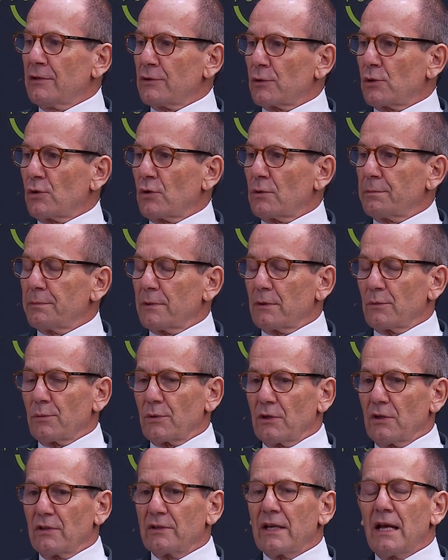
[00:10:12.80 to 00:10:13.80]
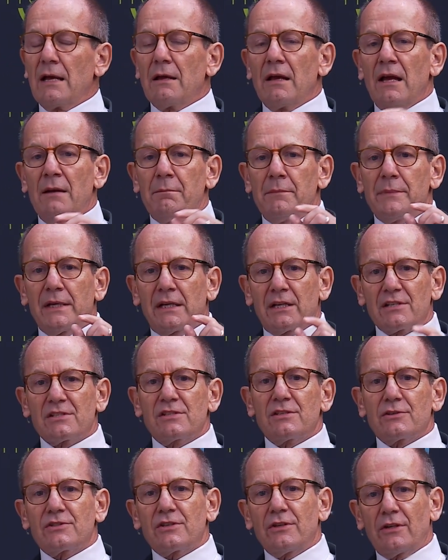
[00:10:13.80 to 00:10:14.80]
in the corporate world
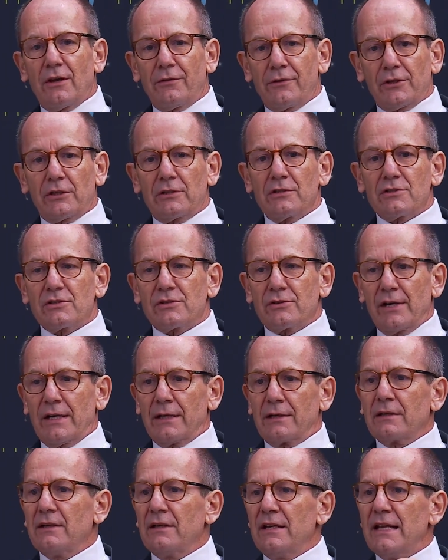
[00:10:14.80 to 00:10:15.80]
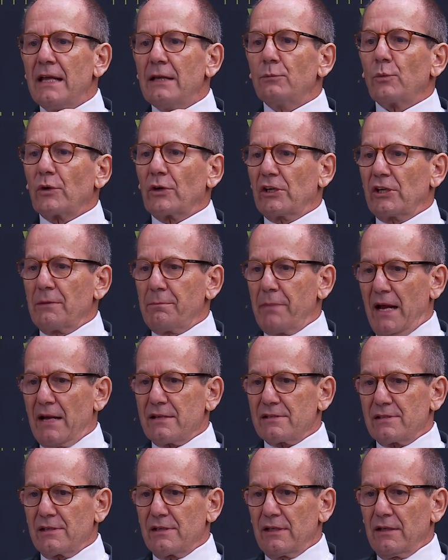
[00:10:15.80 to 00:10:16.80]
because there's another constraint, network
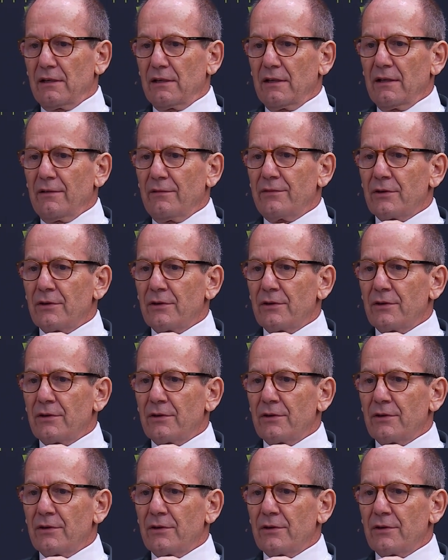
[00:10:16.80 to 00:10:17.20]
capacity.